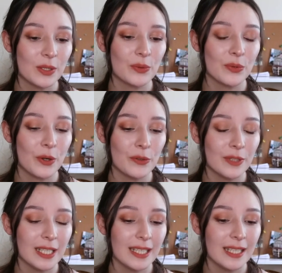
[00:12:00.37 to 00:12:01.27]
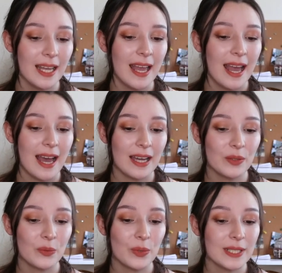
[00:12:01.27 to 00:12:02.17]
sorority
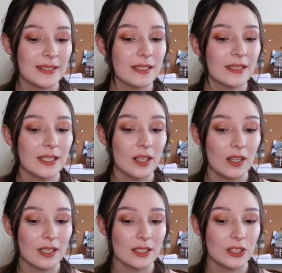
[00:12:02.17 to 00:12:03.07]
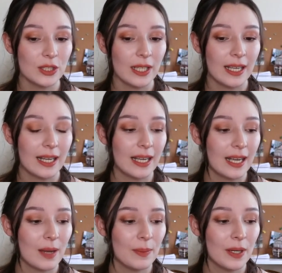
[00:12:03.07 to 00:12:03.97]
at Westerly College,
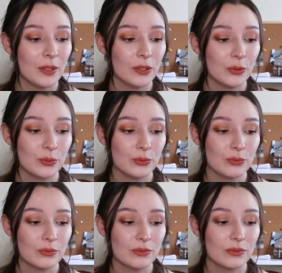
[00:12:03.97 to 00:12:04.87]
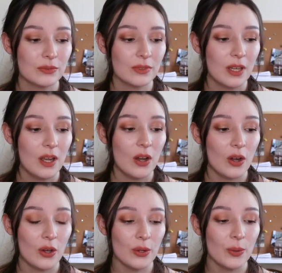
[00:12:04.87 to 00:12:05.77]
Kappa
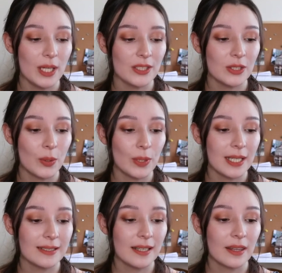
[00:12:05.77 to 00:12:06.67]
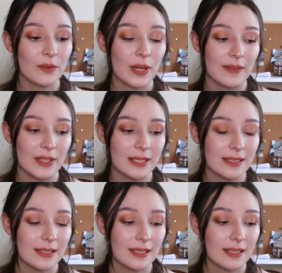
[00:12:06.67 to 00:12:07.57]
otherwise known as the Ravens.